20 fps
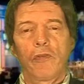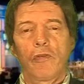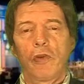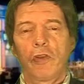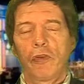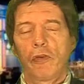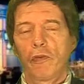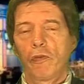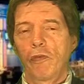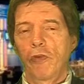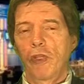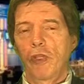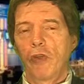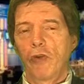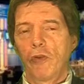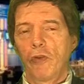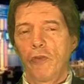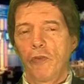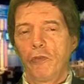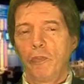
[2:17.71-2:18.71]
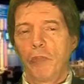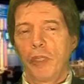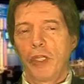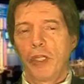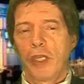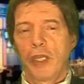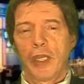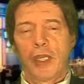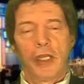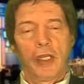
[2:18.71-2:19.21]
visual video news
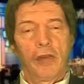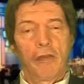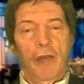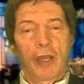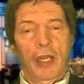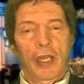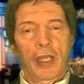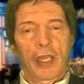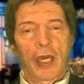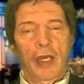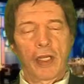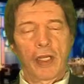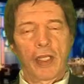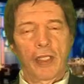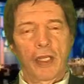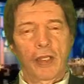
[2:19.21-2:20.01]
media in Nevada County.